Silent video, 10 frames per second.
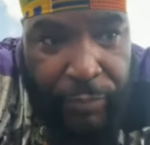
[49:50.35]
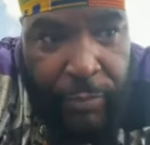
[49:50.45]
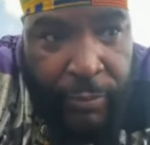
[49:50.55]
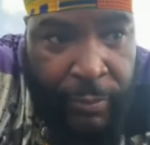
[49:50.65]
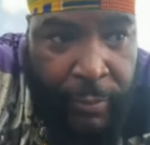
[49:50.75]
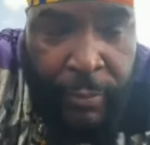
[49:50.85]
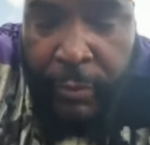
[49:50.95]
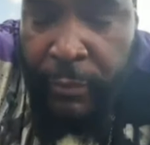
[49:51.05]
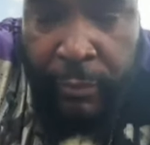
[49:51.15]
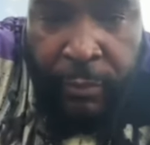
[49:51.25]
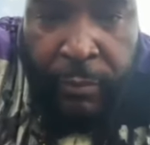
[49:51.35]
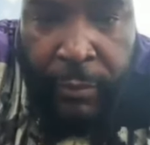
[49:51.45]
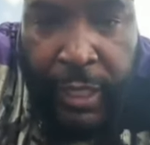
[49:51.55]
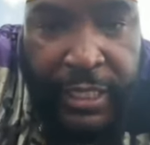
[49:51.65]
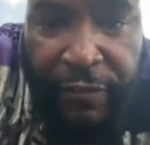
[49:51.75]

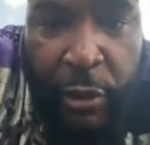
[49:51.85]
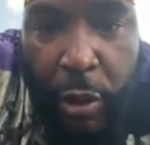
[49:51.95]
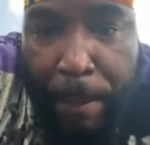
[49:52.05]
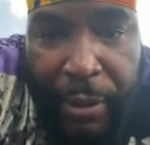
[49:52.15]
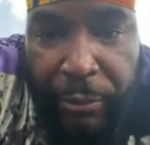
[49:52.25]
Because if you a